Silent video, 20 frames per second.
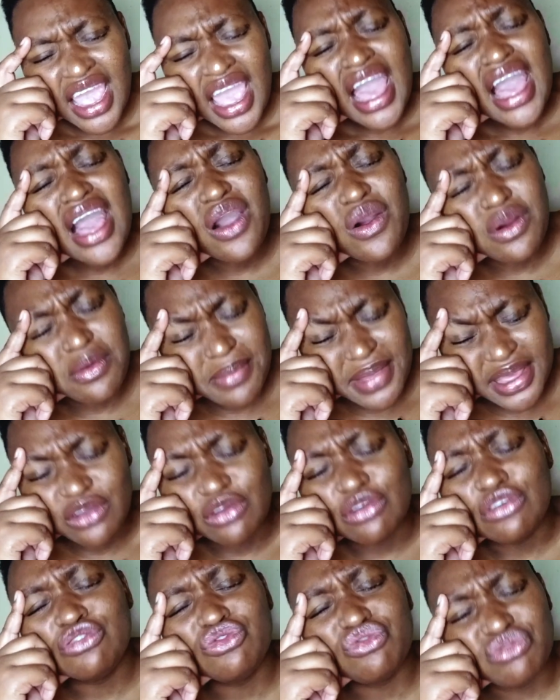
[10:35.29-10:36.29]
how am I
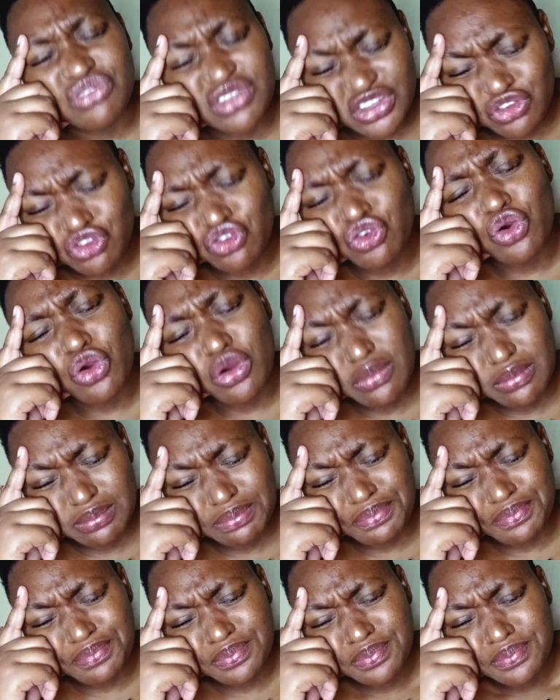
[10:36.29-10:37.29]
going to reach home?
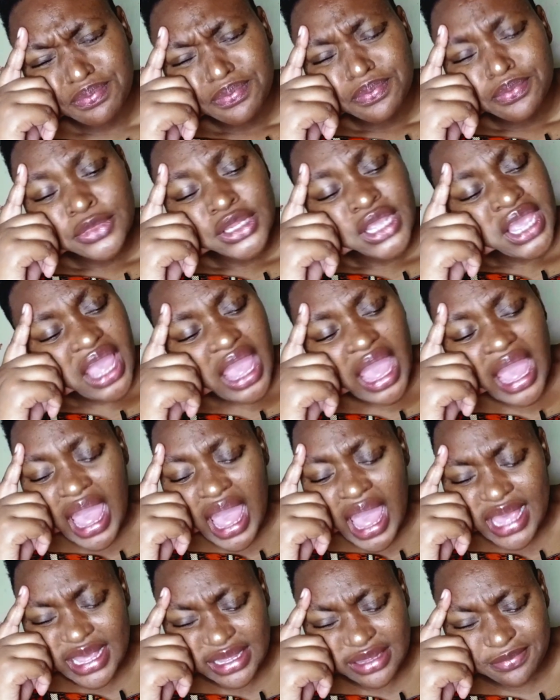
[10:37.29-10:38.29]

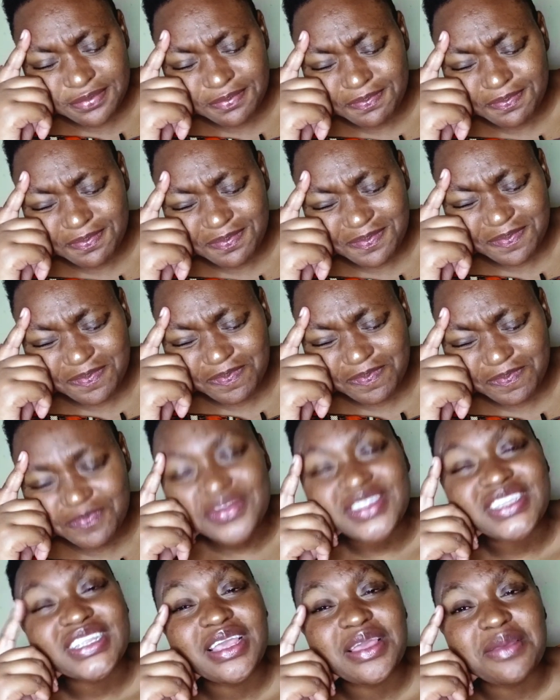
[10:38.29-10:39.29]
Hi.
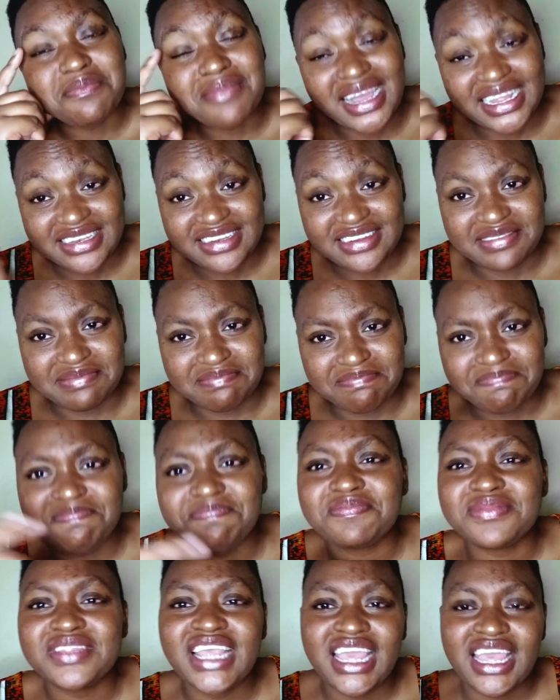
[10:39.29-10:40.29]
But
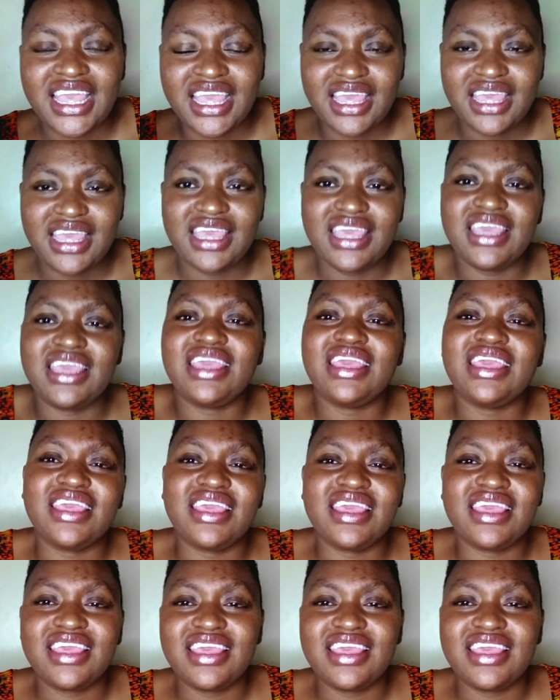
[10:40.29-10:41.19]
he,